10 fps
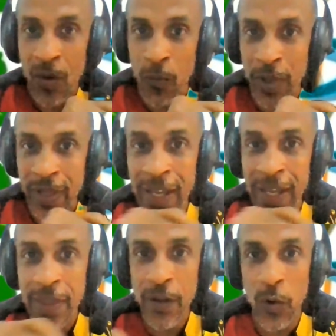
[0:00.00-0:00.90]
when
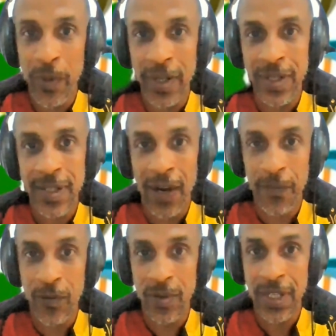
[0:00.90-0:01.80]
Ethiopian
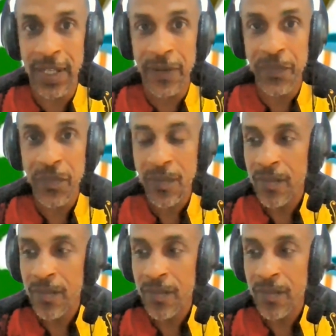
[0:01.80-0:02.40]
sovereignty